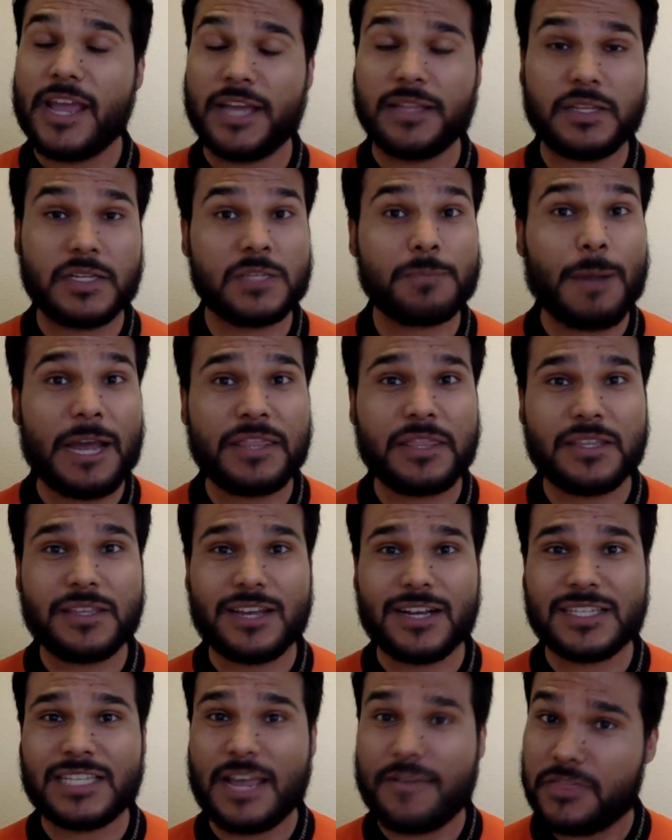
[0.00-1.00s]
And despite the
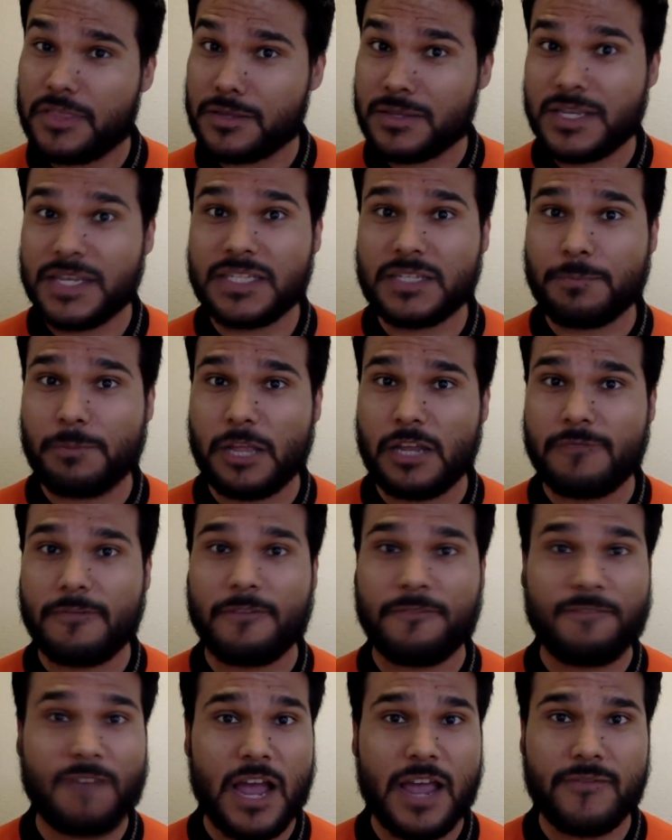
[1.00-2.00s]
Ducks having the discipline of a
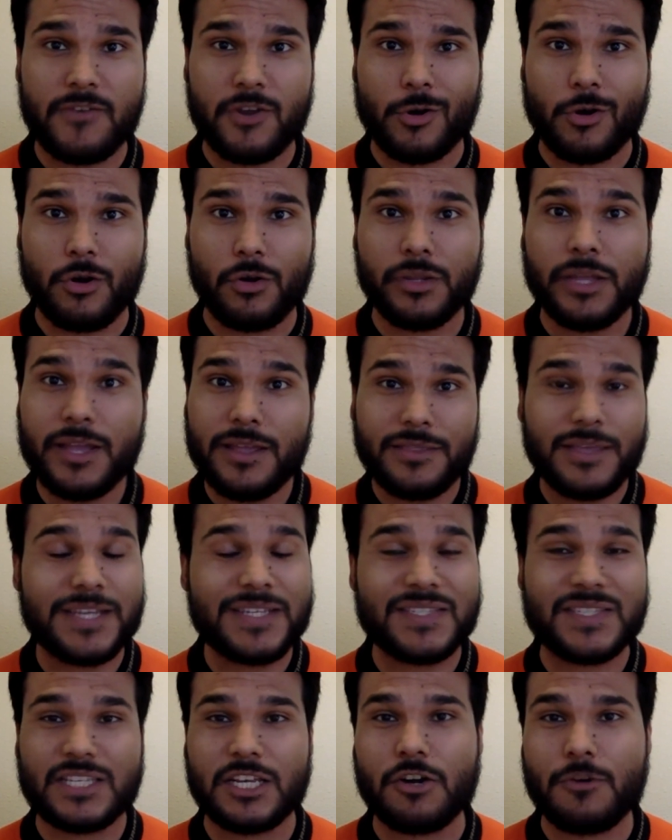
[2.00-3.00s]
5-year-old, they
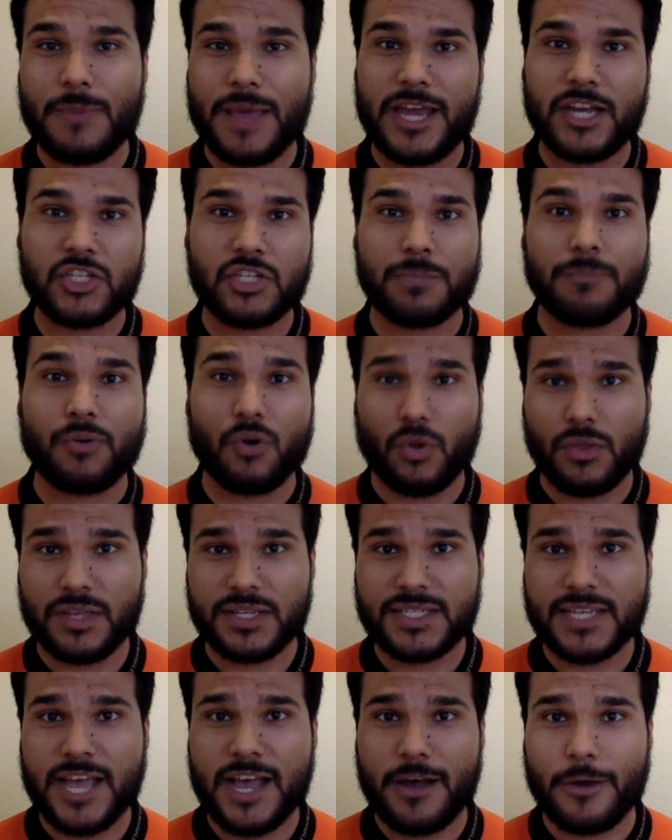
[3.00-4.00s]
still managed to pull
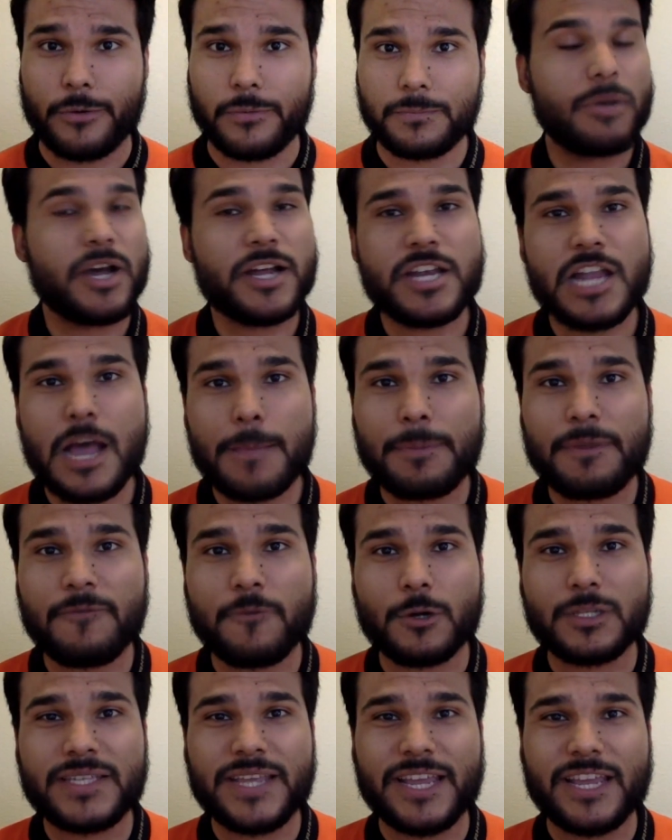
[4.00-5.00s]
this out. But not
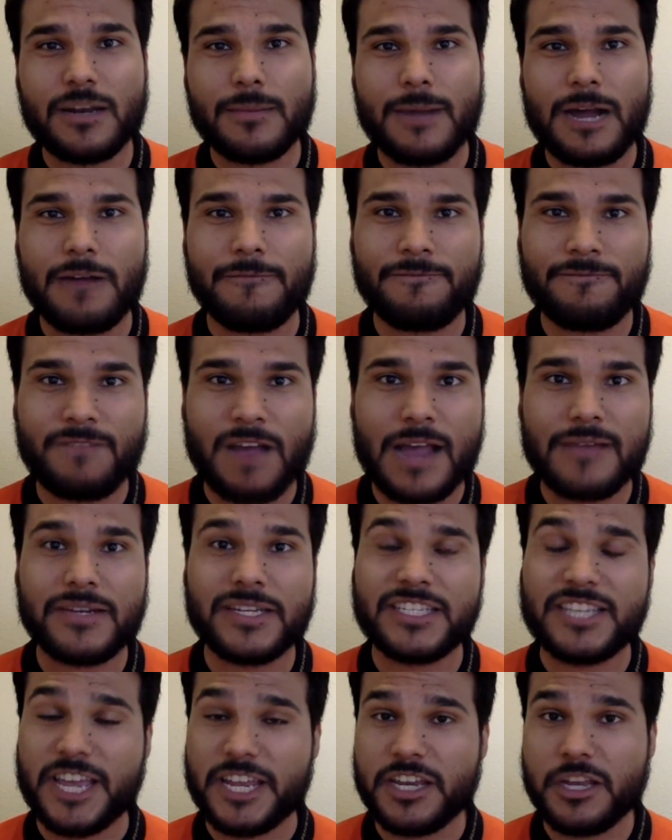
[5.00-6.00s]
before taking about 5 to
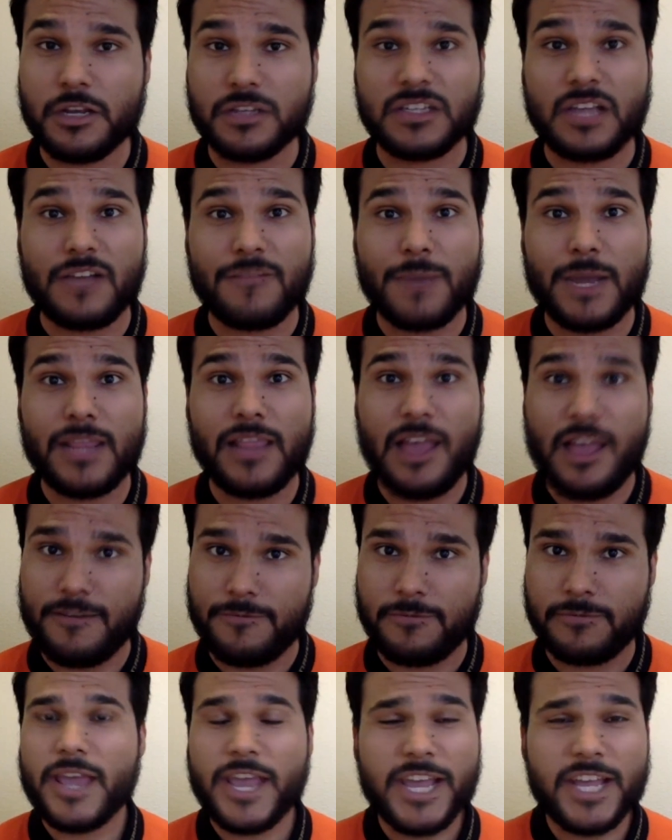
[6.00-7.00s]
10 years off my
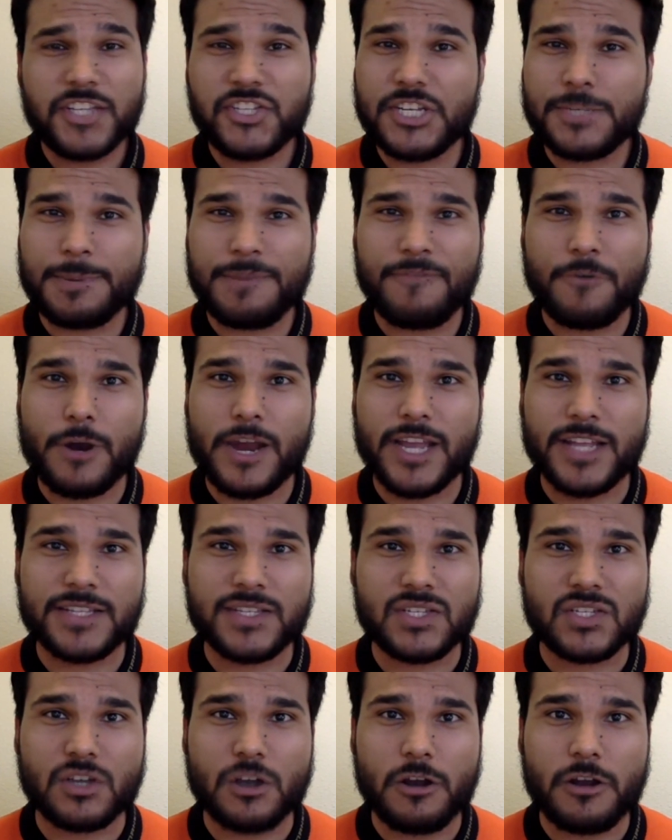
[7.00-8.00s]
life. And just before I get
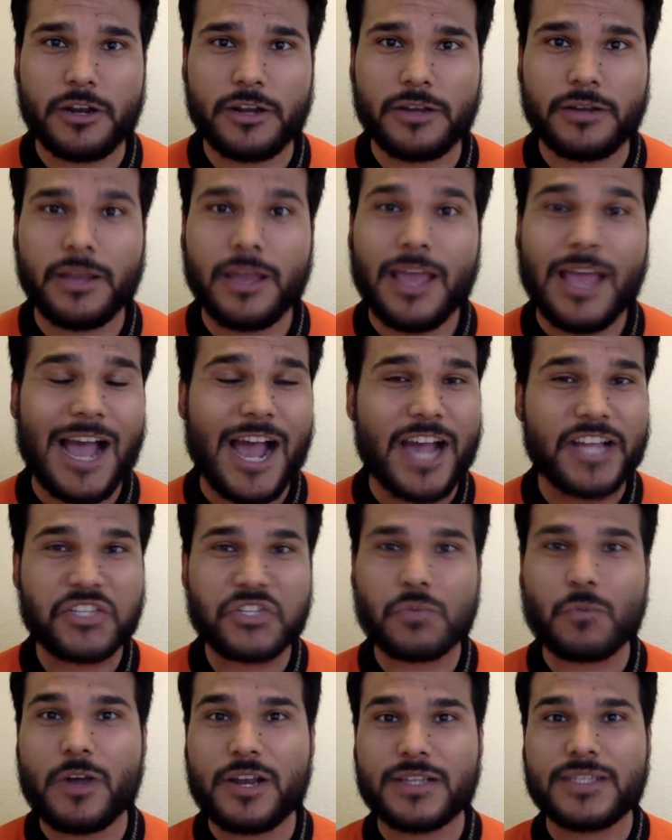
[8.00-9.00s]
started, I
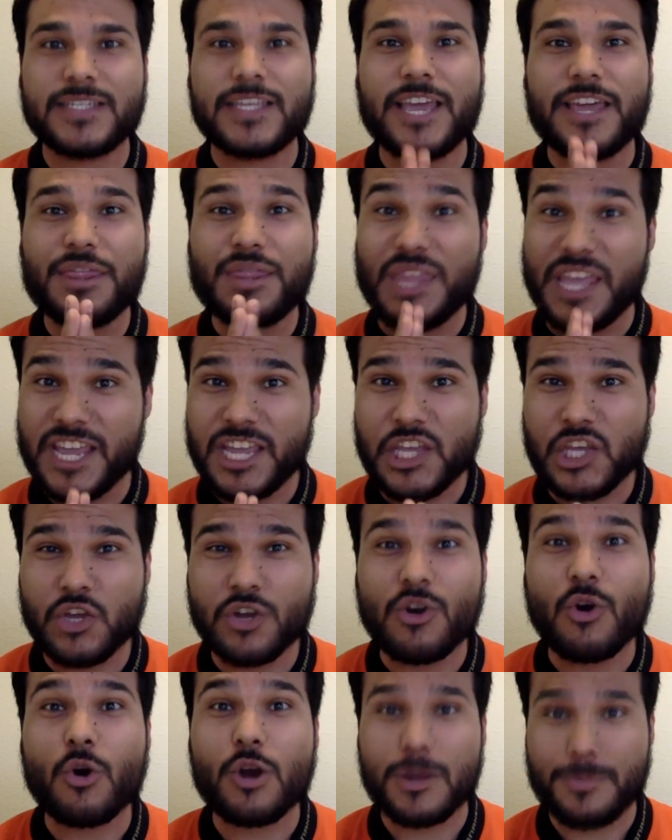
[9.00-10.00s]
just want to say thank you,
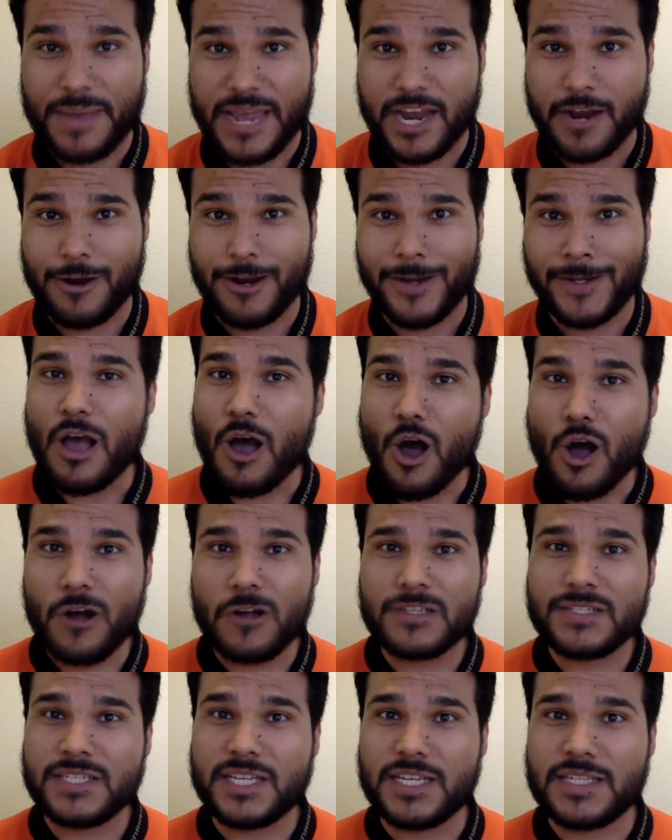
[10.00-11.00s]
Corey Perry.
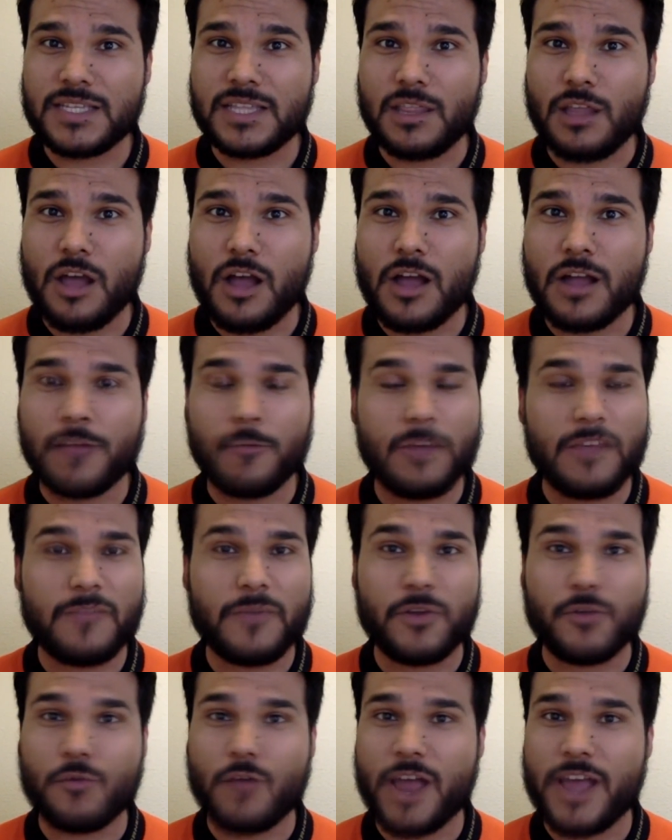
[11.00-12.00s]
All season long, we've
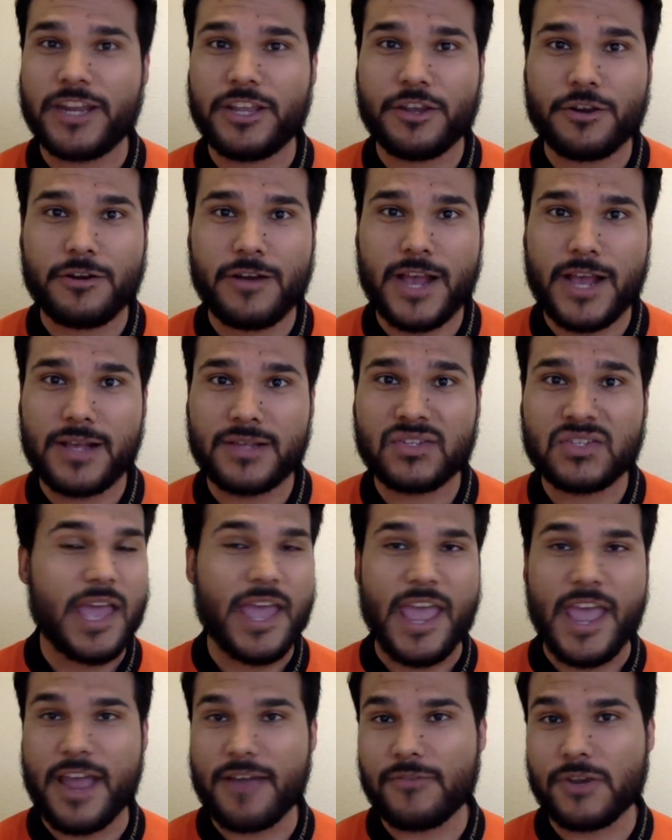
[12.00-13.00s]
been riding your ass.
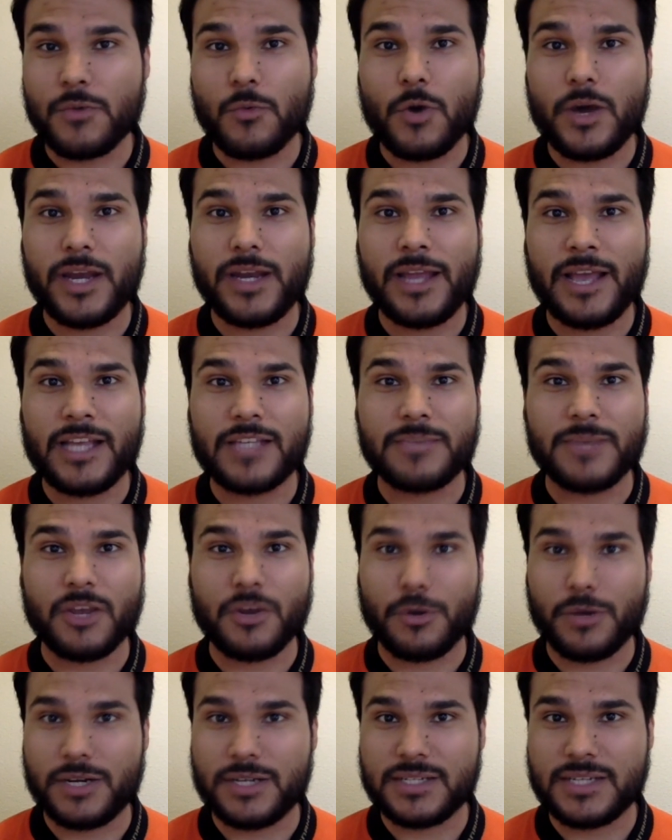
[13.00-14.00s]
Everyone has been
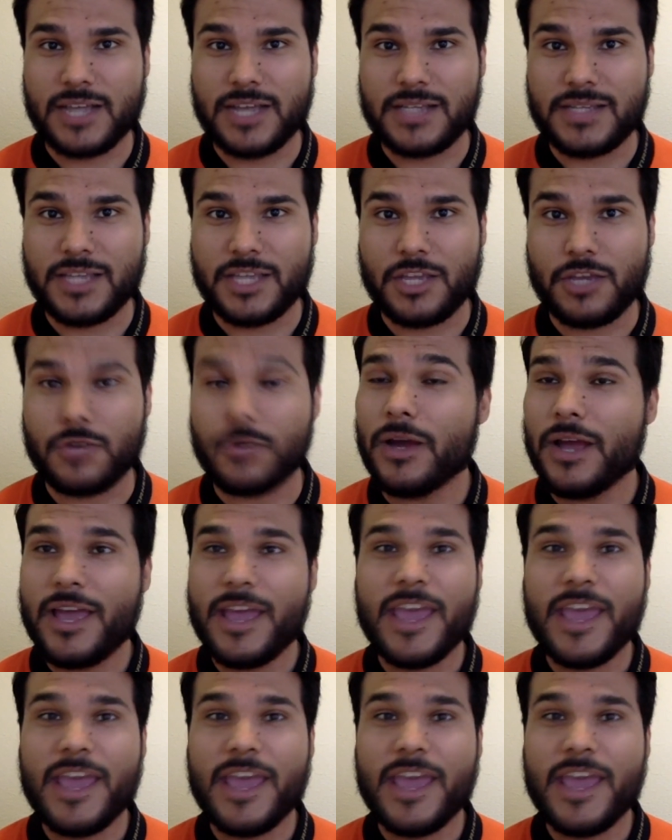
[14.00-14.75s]
criticizing you.